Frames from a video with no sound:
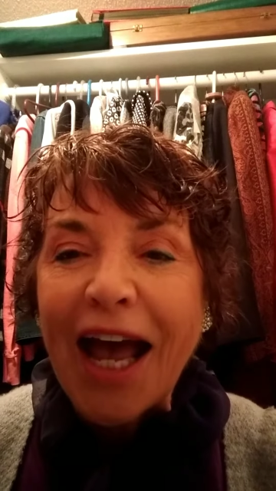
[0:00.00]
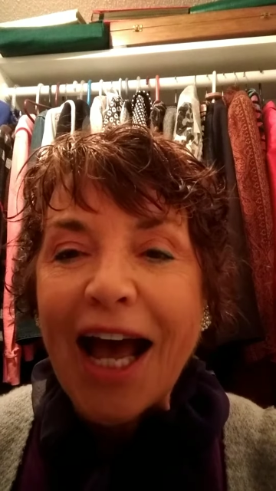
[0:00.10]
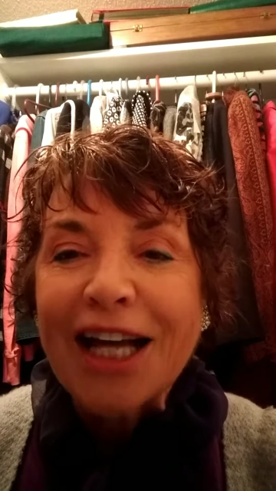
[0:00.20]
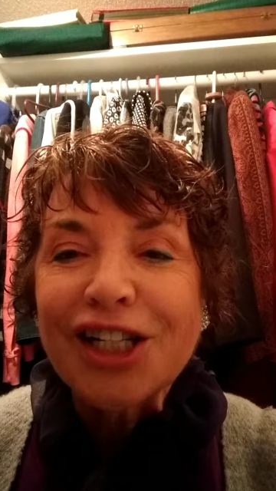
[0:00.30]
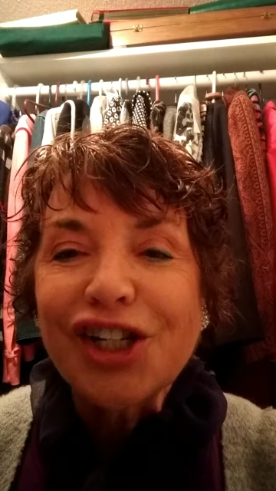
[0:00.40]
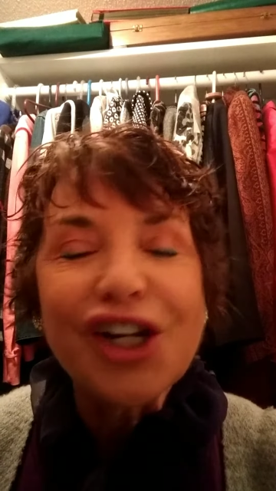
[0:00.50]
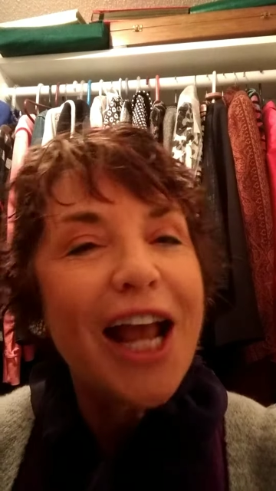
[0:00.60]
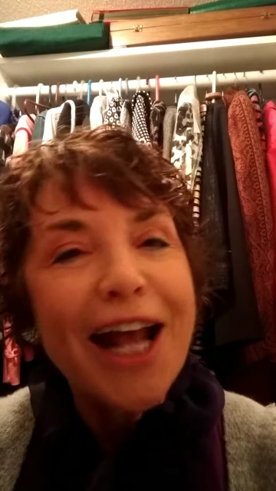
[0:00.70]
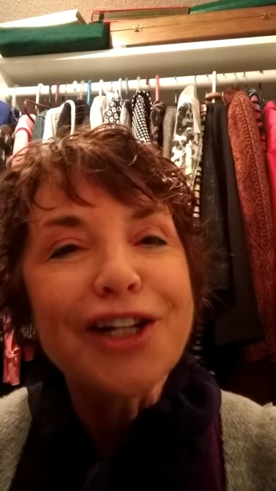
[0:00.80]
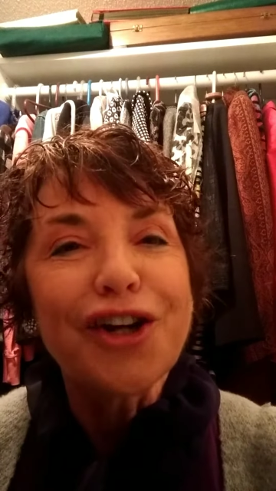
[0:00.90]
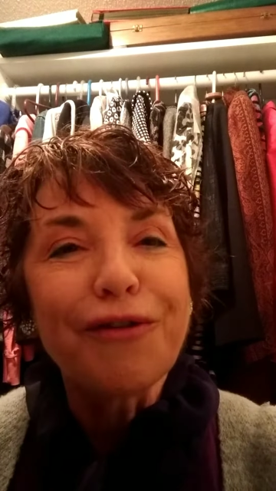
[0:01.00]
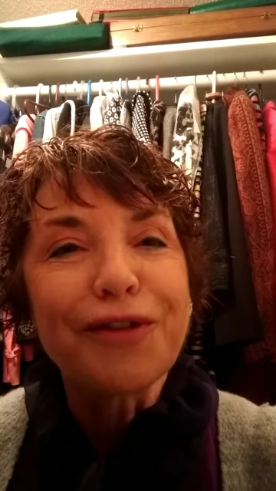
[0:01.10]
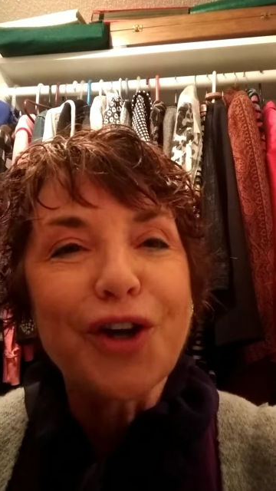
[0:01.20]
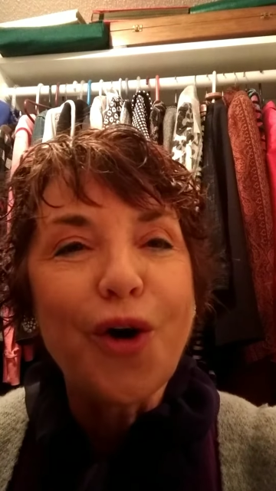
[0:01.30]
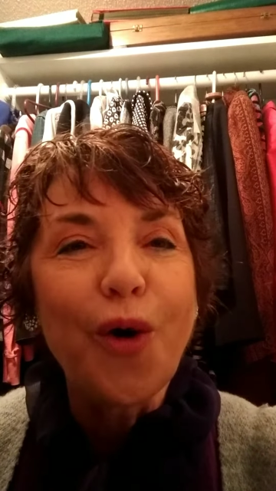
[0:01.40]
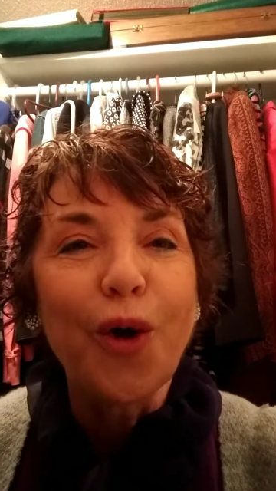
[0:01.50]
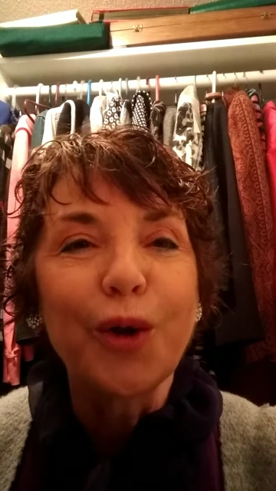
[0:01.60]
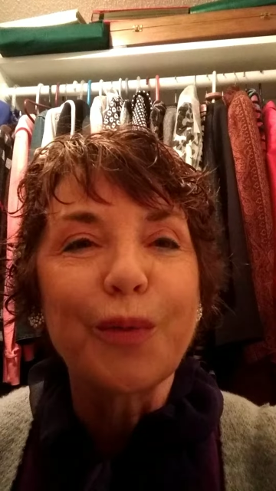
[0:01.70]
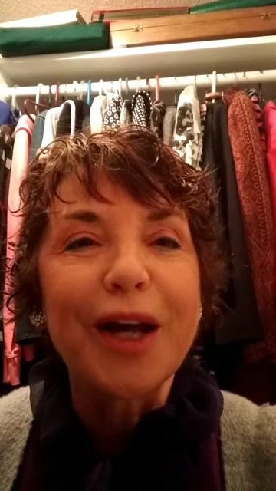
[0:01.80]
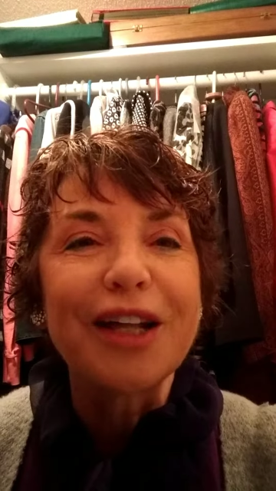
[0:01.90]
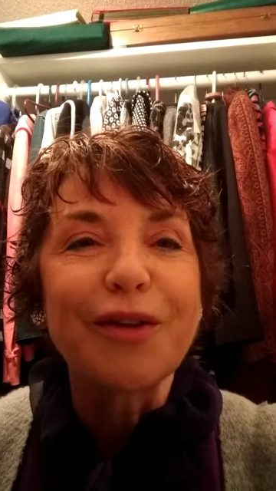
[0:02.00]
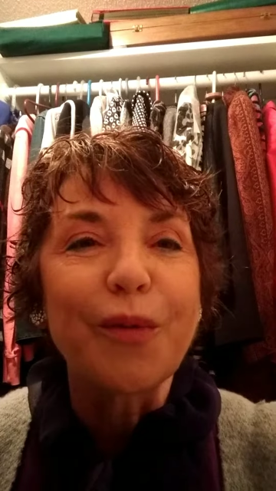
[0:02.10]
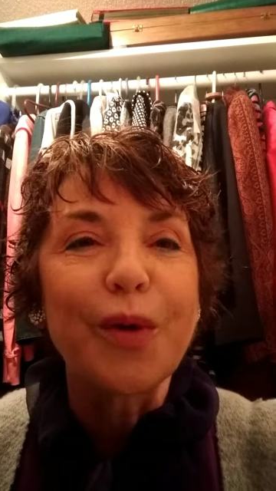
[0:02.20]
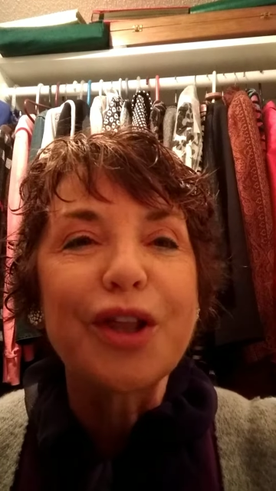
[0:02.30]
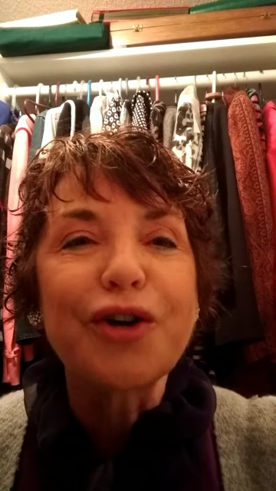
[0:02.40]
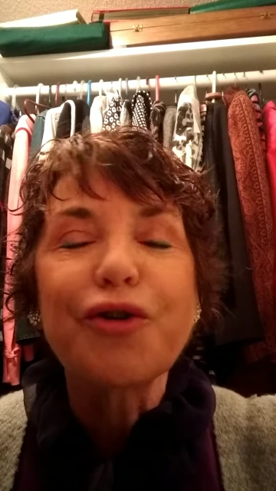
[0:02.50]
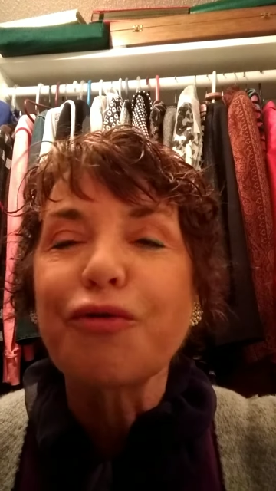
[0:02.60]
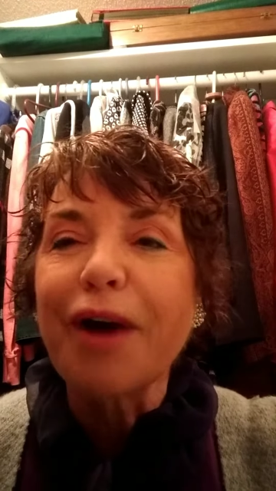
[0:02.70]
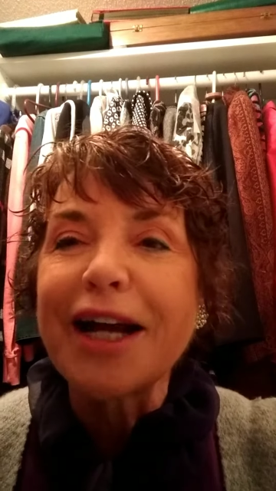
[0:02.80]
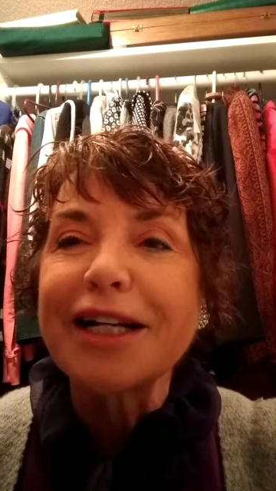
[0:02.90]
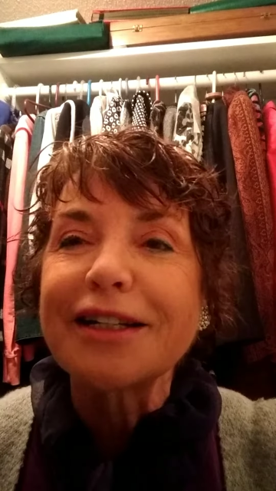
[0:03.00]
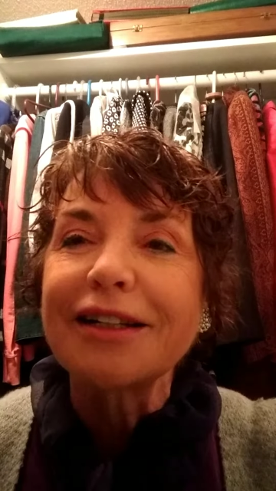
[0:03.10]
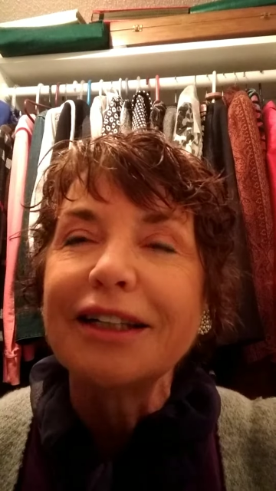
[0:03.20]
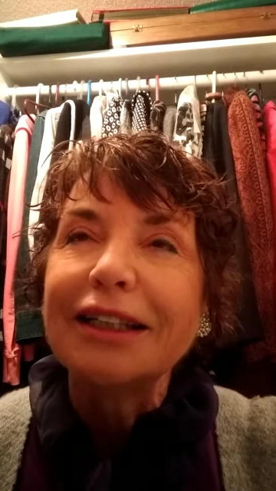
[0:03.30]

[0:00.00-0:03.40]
And she ended off the call with a great